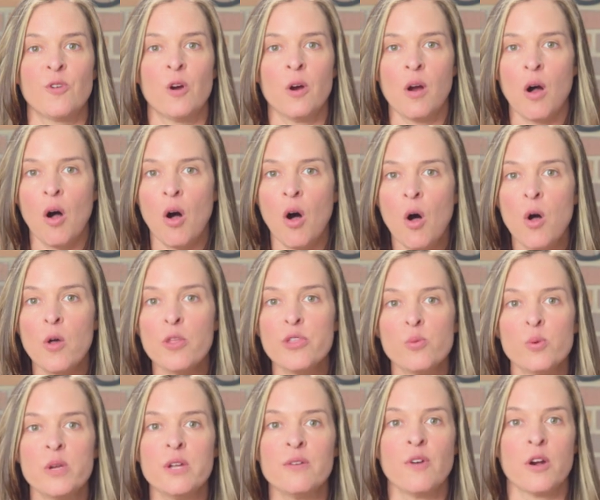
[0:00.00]
for all
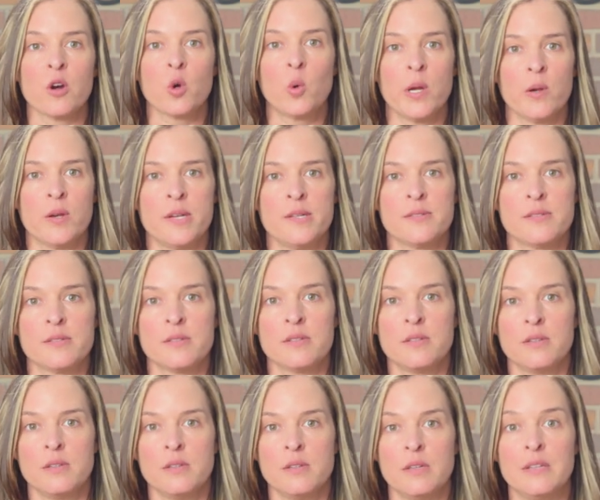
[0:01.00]
three of our queries.
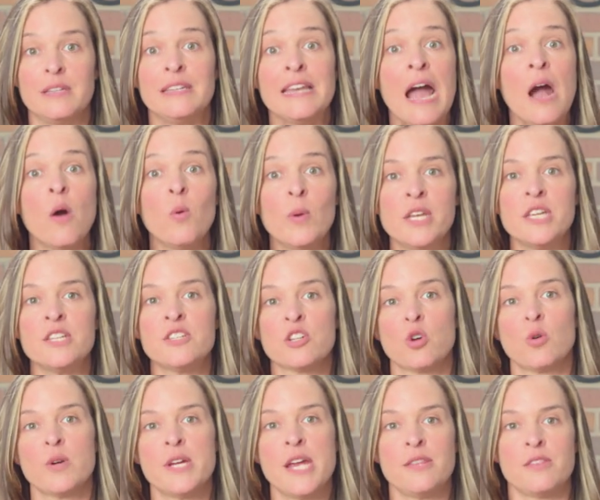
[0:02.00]
Now we need to
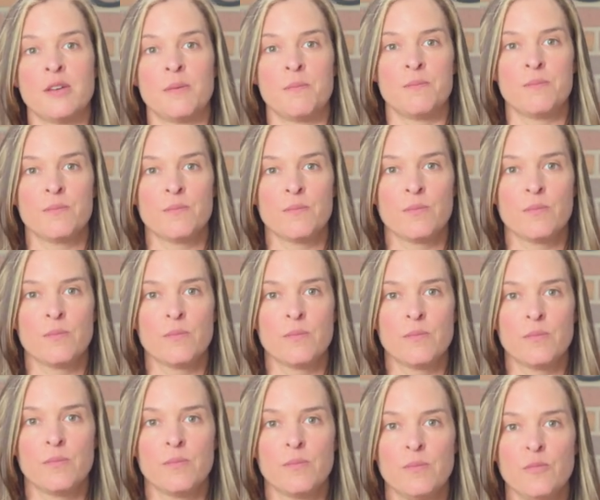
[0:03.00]
create them.
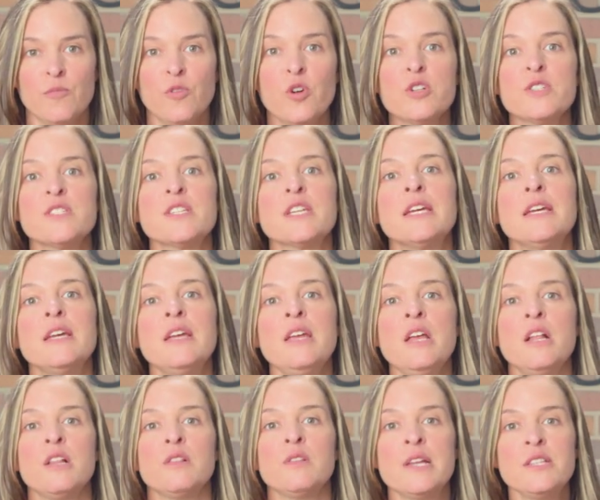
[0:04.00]
First,
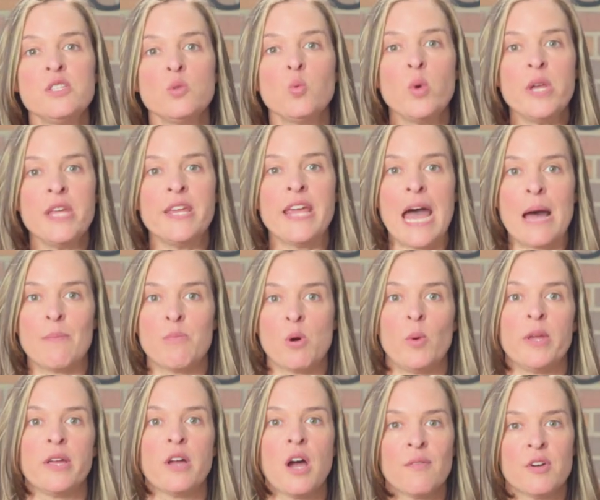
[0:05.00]
let's recap what
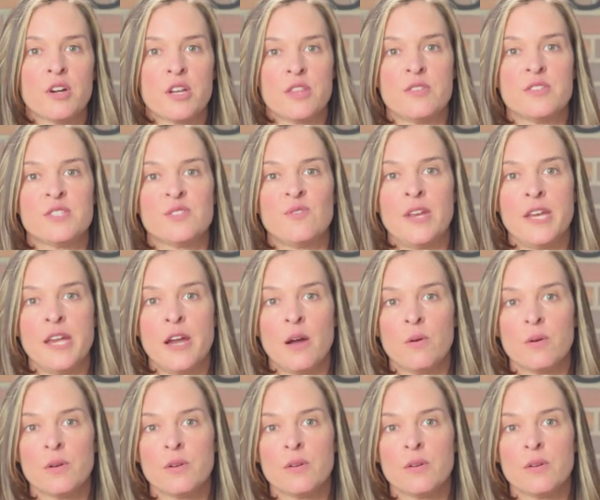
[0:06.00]
we covered in this video.